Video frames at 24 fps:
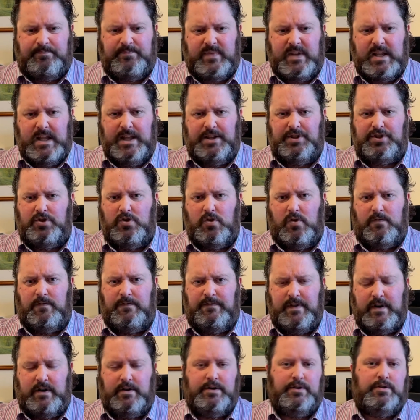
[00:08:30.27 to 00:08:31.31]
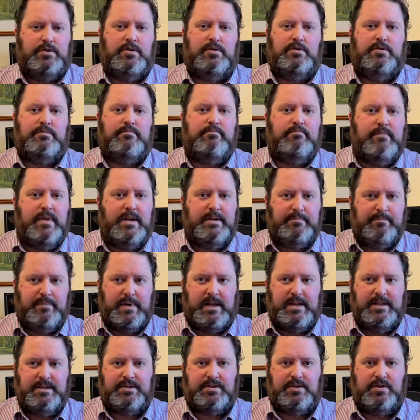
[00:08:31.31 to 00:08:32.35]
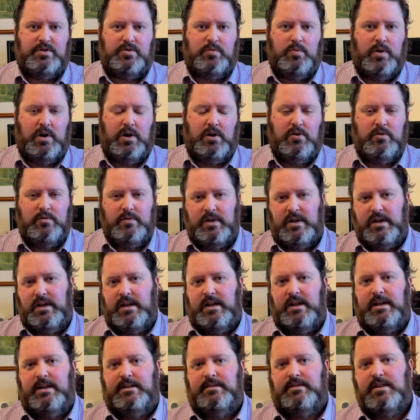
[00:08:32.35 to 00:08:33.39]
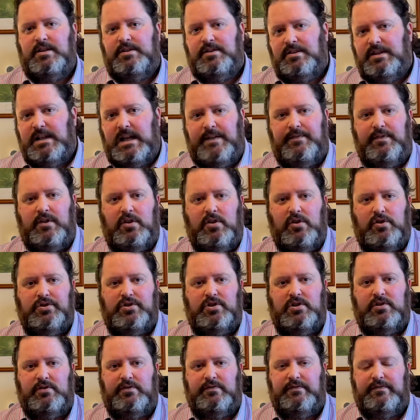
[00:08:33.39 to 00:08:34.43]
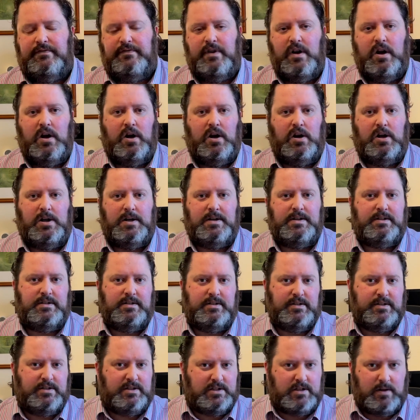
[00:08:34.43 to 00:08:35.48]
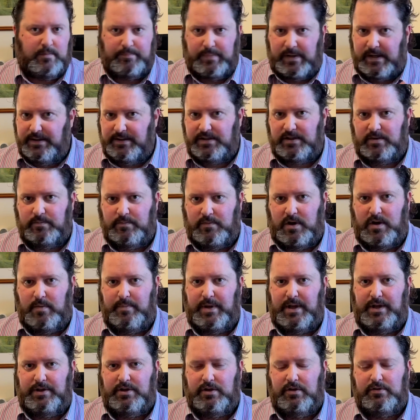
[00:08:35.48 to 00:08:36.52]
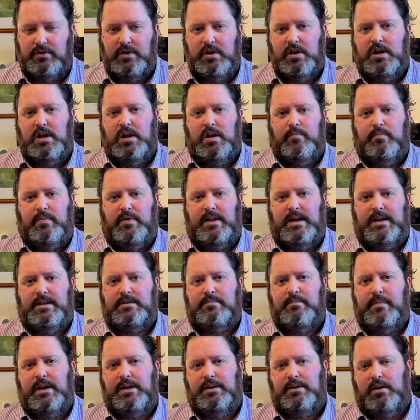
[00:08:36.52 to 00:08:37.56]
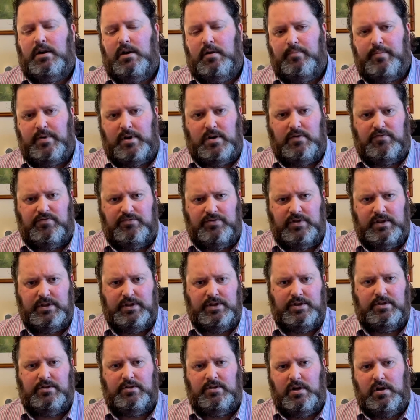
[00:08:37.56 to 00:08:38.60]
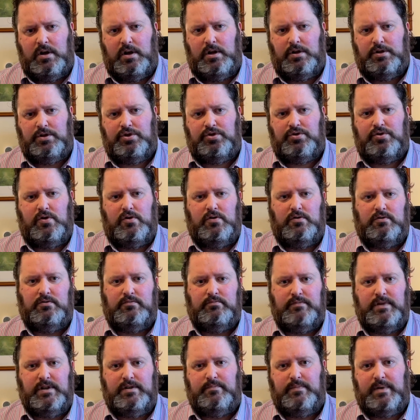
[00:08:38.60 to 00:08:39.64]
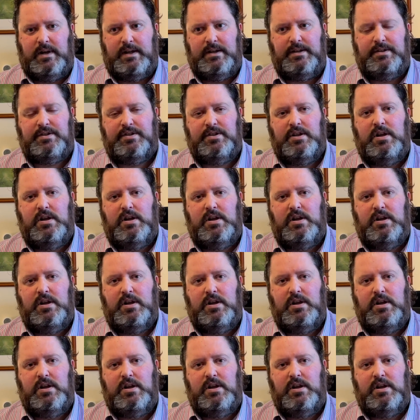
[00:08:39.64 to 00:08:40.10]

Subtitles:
It's got very good mid bass as well. It doesn't have a lot of sub bass in my opinion, but that's made up by really strong mid bass,